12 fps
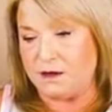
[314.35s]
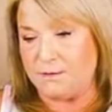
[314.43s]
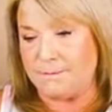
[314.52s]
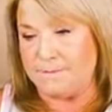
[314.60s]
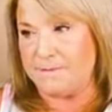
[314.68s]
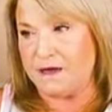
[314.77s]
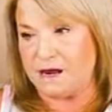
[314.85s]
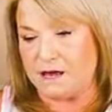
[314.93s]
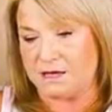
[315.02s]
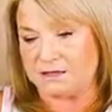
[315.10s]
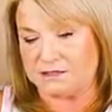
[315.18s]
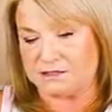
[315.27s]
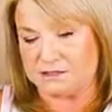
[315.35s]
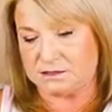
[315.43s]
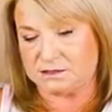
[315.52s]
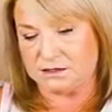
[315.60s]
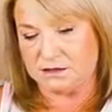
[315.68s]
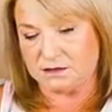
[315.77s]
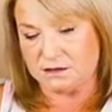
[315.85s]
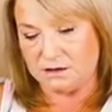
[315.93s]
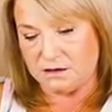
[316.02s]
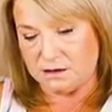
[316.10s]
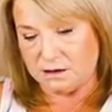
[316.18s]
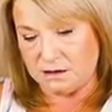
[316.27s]
a minute.
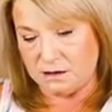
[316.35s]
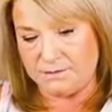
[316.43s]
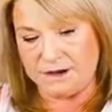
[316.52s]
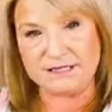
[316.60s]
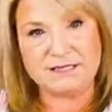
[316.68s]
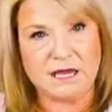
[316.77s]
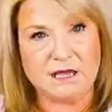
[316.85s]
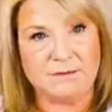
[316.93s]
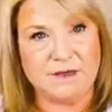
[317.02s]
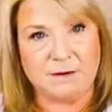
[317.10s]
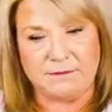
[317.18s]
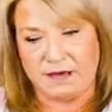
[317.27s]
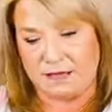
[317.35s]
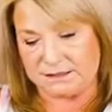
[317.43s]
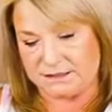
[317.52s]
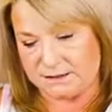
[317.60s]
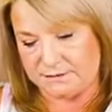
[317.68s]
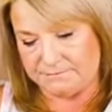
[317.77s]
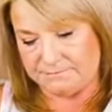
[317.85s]
It might take me a bit.